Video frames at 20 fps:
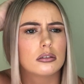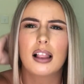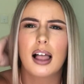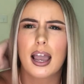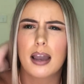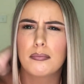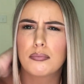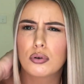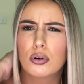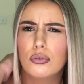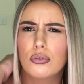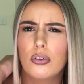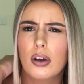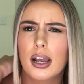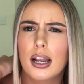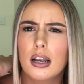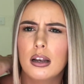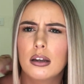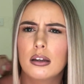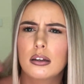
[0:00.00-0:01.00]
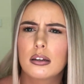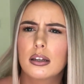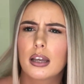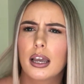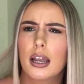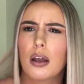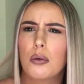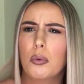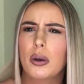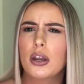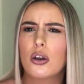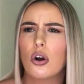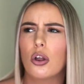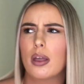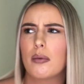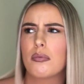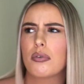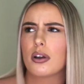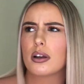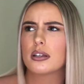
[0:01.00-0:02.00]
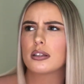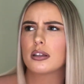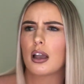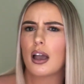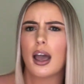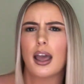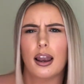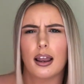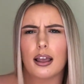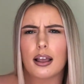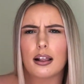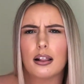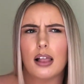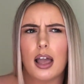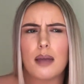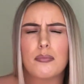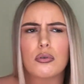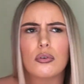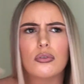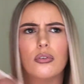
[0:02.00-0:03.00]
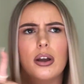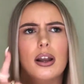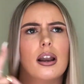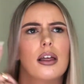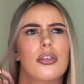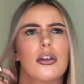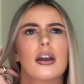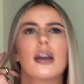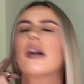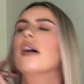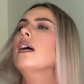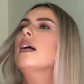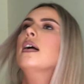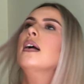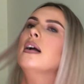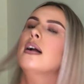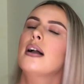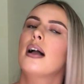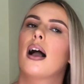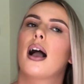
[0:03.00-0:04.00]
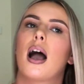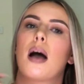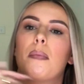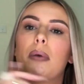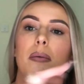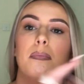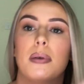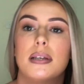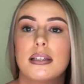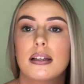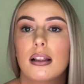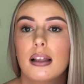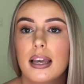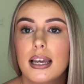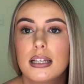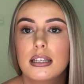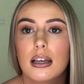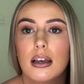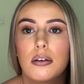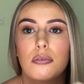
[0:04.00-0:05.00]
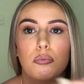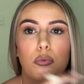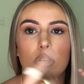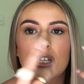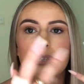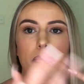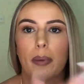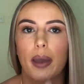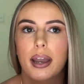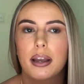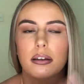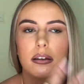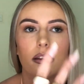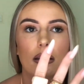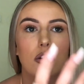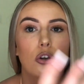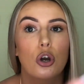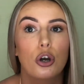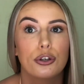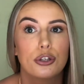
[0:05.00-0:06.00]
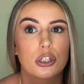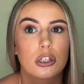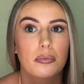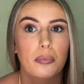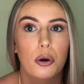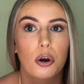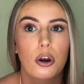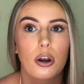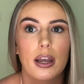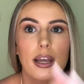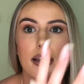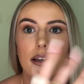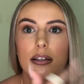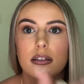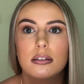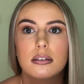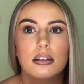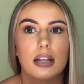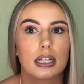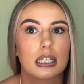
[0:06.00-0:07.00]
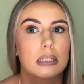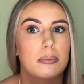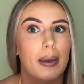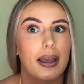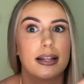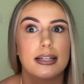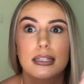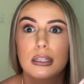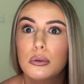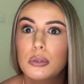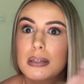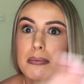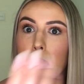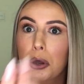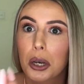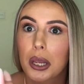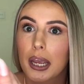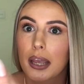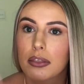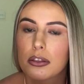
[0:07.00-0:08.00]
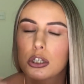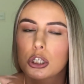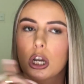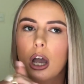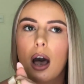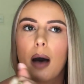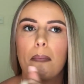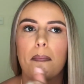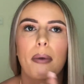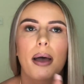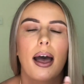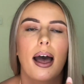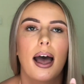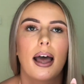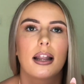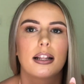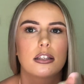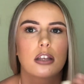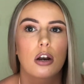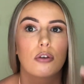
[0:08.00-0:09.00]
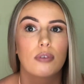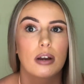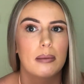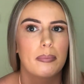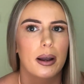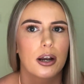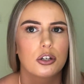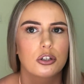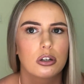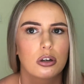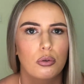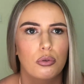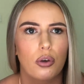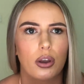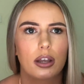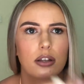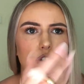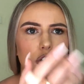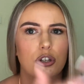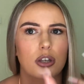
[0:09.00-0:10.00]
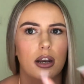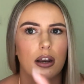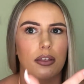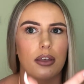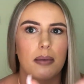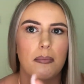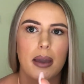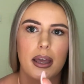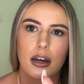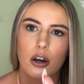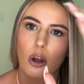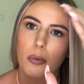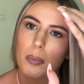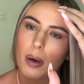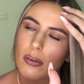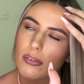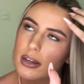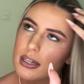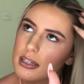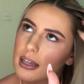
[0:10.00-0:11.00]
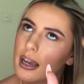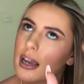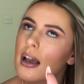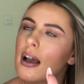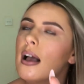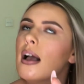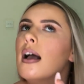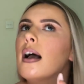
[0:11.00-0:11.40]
client profile kind of, what do you call them things? Like I like a client profile, I think. And basically is a respected customer, he's like spends loads of money in the shop. It's not a real person, I don't think, it's just kind of they made it up obviously.